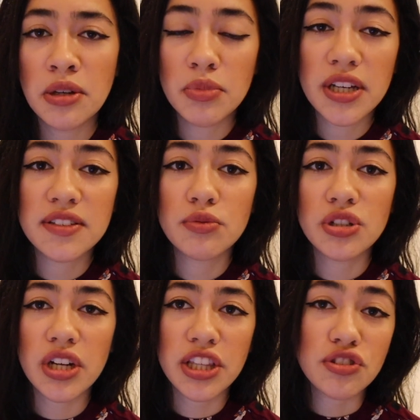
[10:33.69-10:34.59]
Because when
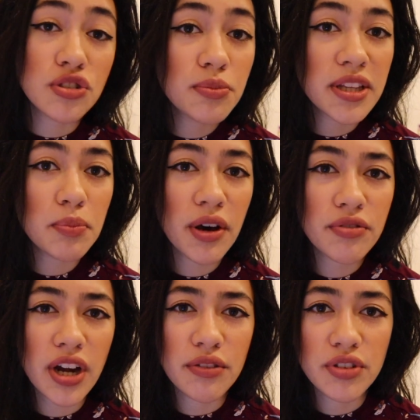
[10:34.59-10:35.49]
you're in the 2-month
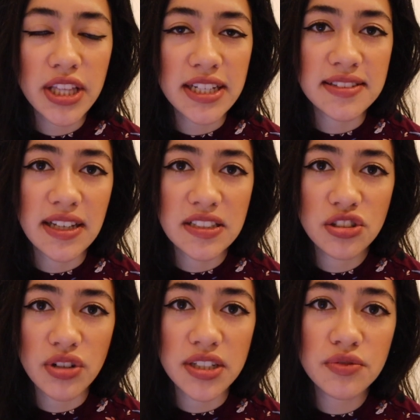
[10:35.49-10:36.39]
buffer, I feel like it's less
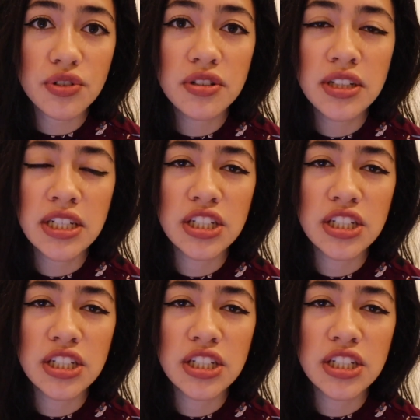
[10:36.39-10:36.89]
stressful.